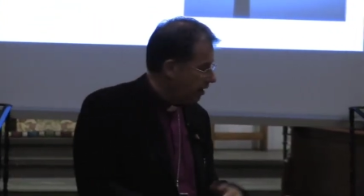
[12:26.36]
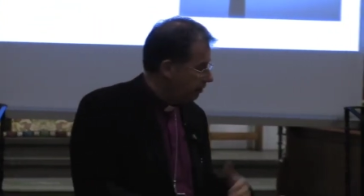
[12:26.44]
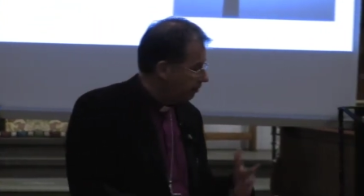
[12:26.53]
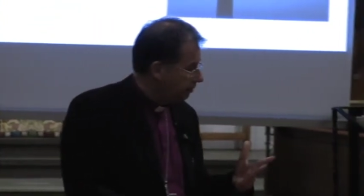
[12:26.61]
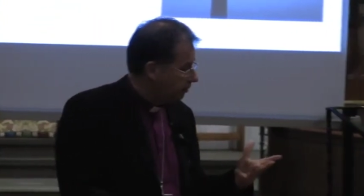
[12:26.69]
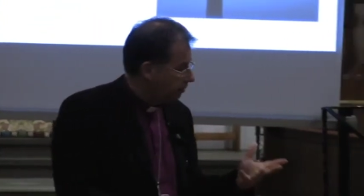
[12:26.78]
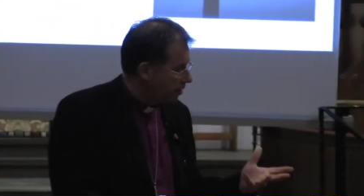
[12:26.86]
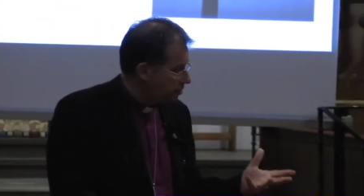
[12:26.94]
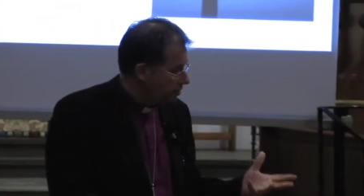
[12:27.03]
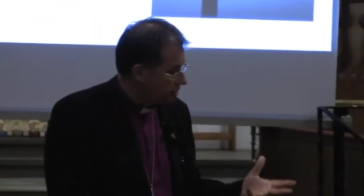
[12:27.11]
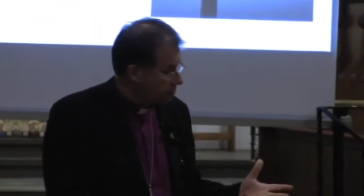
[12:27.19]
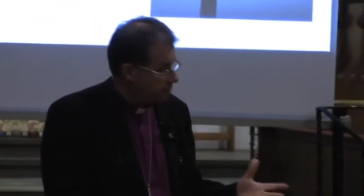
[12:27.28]
it
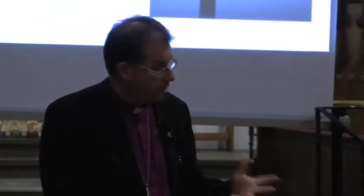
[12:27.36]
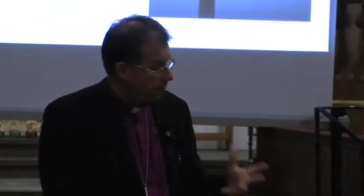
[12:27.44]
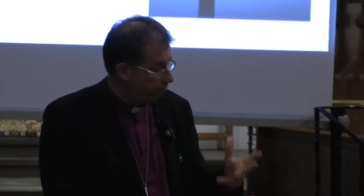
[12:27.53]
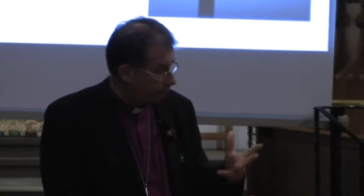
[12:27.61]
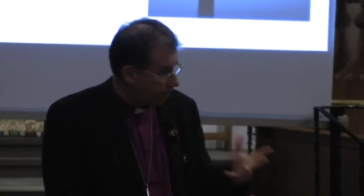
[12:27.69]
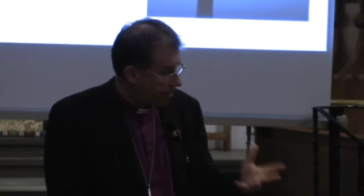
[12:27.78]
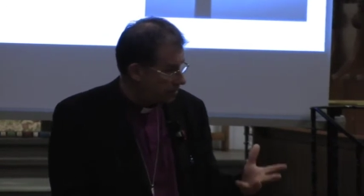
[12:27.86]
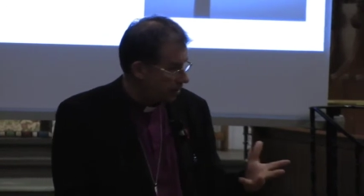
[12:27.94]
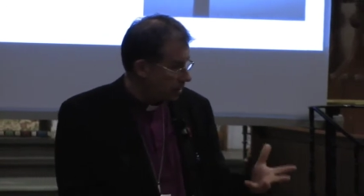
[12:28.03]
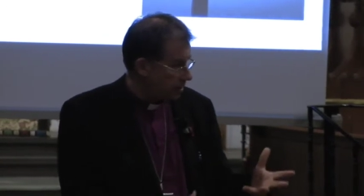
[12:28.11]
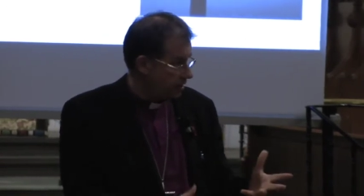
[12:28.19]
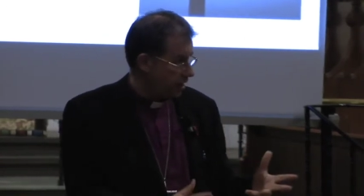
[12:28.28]
has just been a
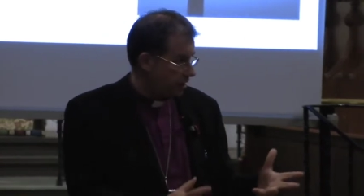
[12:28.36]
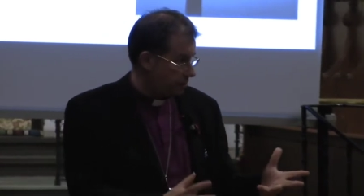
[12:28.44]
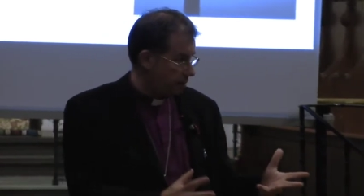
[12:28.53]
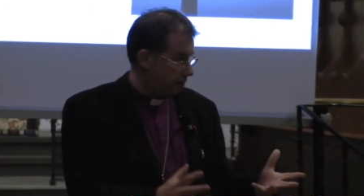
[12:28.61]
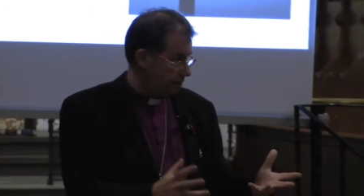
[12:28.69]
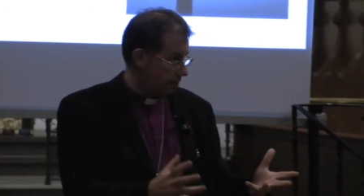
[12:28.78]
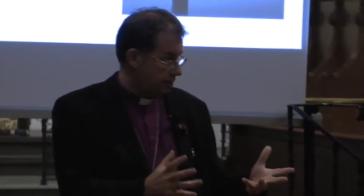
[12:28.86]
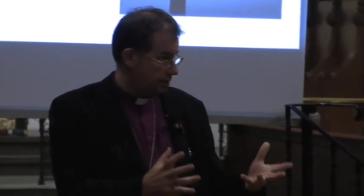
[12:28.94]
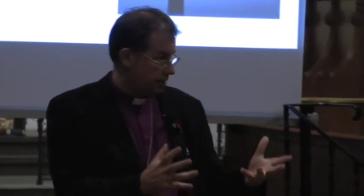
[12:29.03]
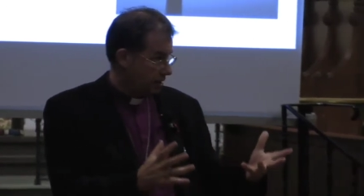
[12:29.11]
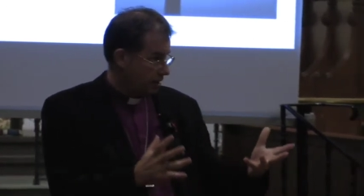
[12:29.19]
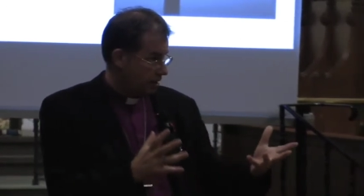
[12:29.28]
fascinating
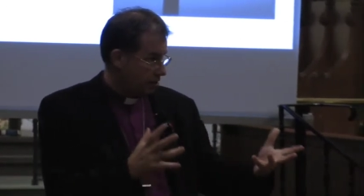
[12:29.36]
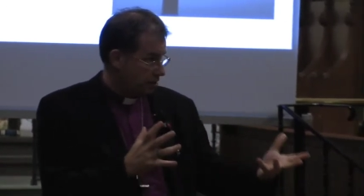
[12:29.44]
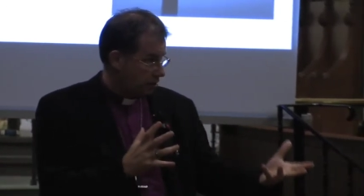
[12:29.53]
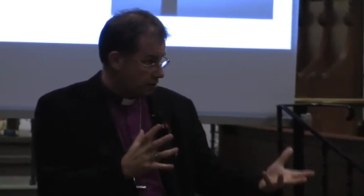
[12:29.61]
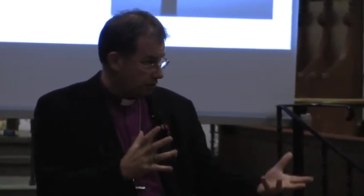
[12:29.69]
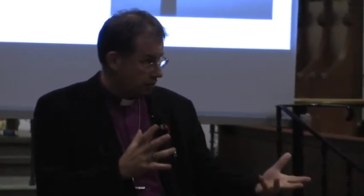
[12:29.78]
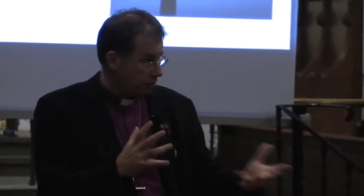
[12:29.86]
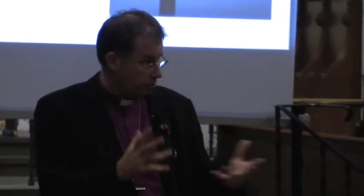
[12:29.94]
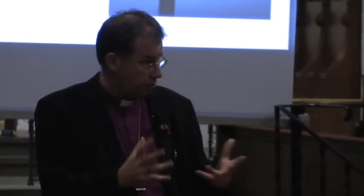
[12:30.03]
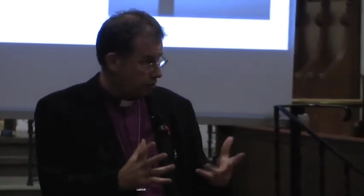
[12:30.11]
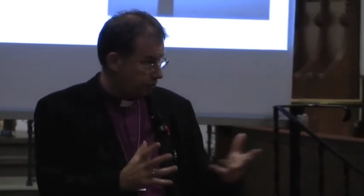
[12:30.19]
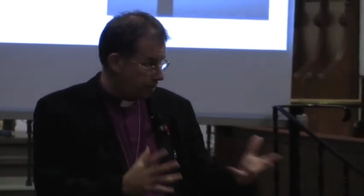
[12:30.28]
experience to do the
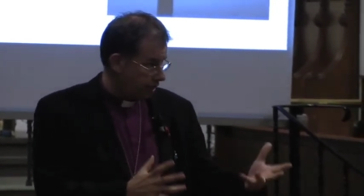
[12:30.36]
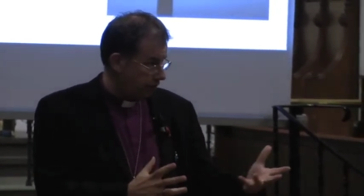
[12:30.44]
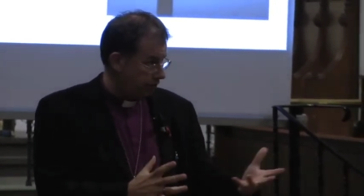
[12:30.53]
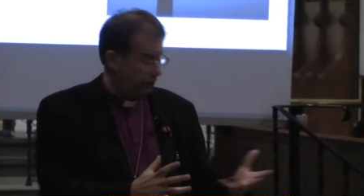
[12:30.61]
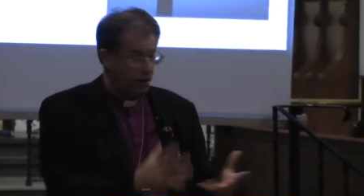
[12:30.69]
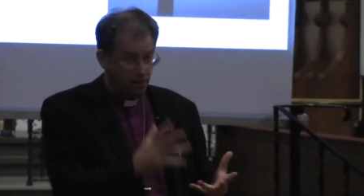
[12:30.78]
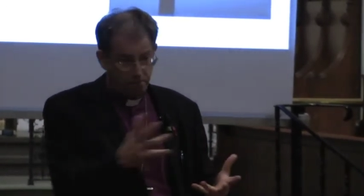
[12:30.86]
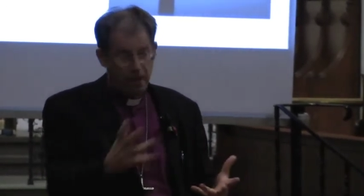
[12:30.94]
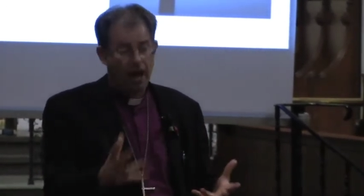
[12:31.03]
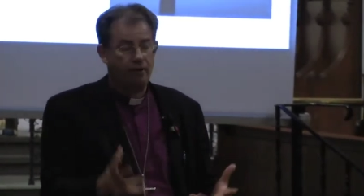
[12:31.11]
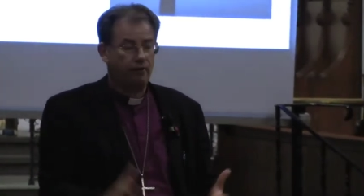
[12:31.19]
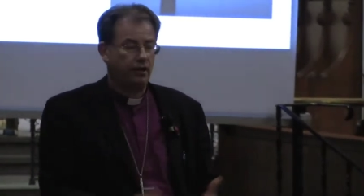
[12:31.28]
two things in
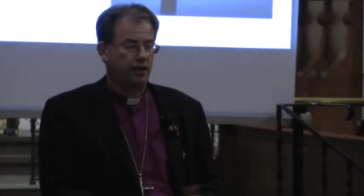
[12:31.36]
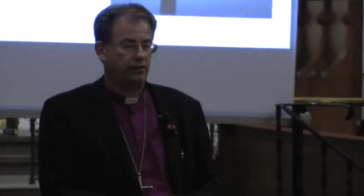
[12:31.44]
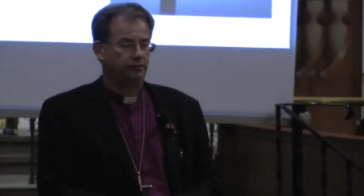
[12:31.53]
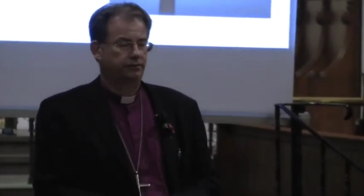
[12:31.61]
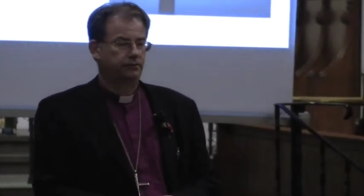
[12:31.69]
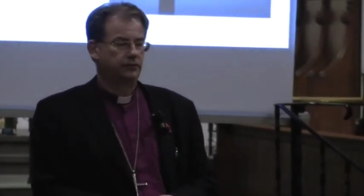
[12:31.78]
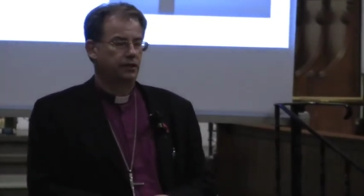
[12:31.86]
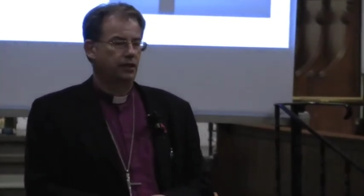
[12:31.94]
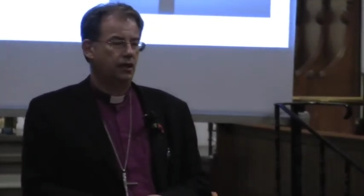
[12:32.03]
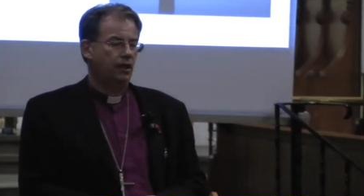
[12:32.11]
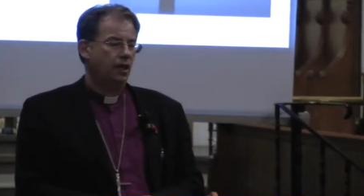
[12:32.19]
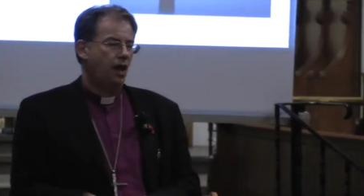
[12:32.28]
parallel.
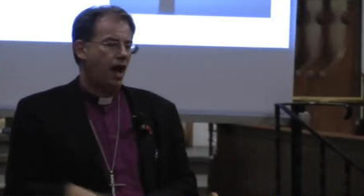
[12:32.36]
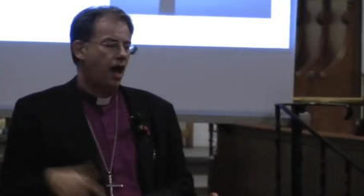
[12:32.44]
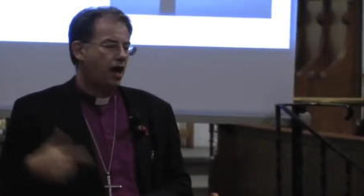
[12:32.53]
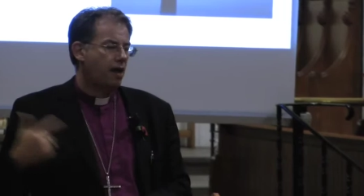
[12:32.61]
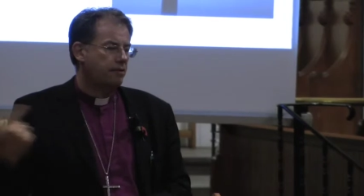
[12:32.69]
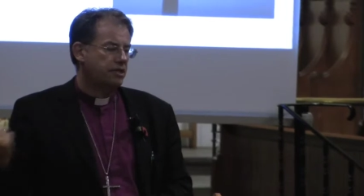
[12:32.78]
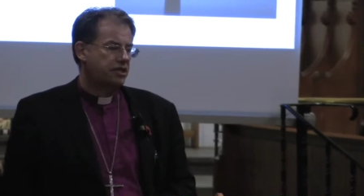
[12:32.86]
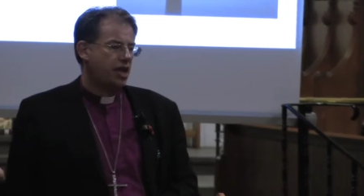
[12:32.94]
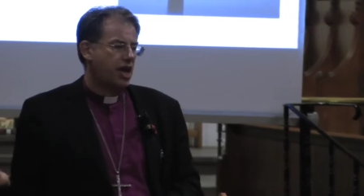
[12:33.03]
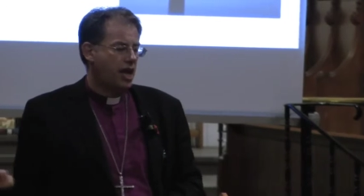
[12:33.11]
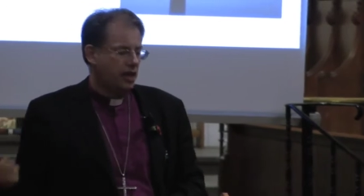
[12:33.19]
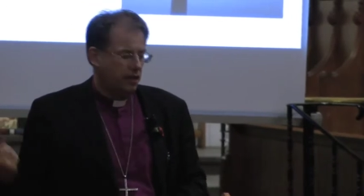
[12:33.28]
And I was
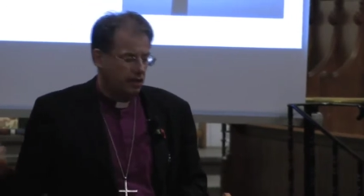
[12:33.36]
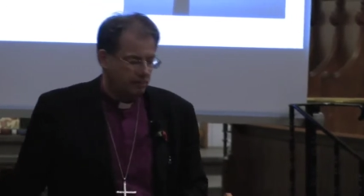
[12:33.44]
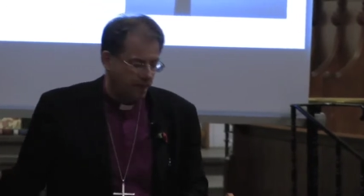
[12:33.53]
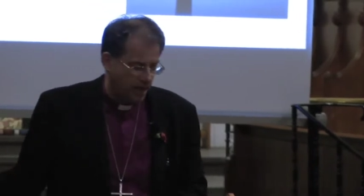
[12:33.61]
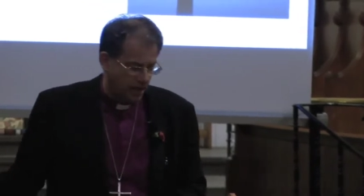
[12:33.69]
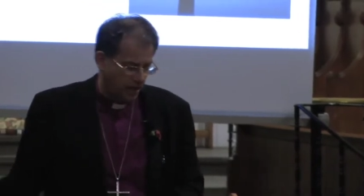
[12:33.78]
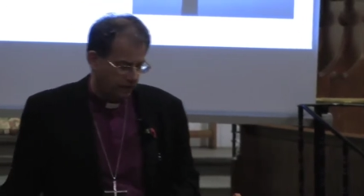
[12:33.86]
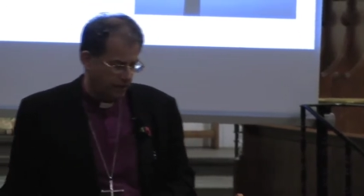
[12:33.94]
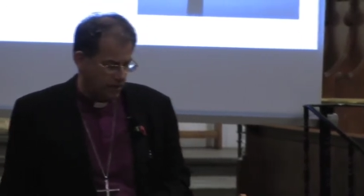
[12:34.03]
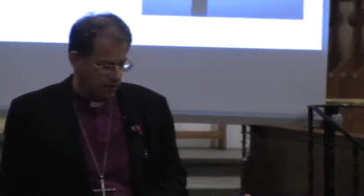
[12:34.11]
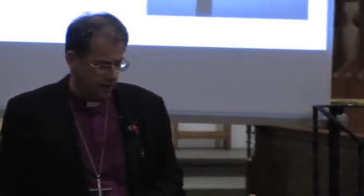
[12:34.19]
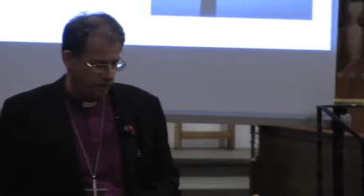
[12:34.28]
saying at the beginning
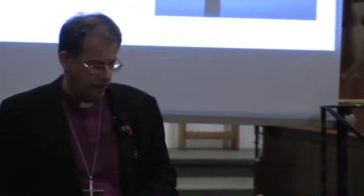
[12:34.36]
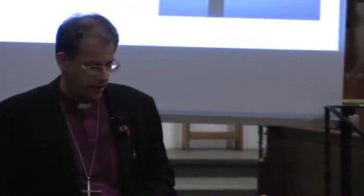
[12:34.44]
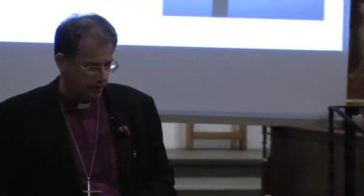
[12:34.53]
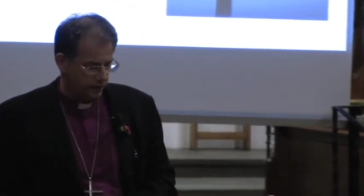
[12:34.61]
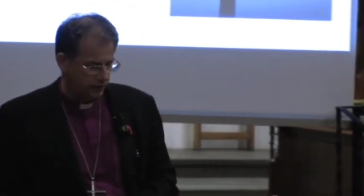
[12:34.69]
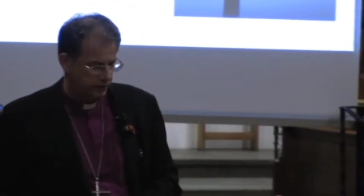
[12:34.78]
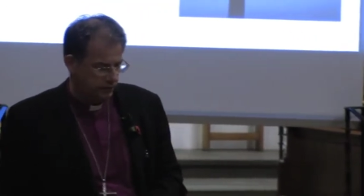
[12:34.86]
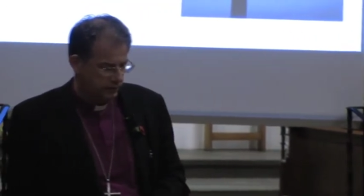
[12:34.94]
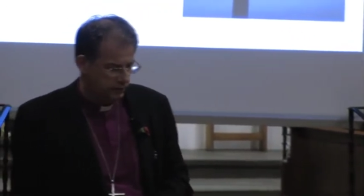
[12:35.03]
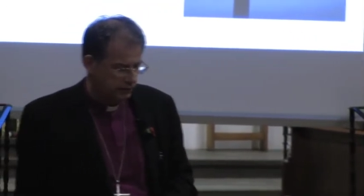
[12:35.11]
of these evenings,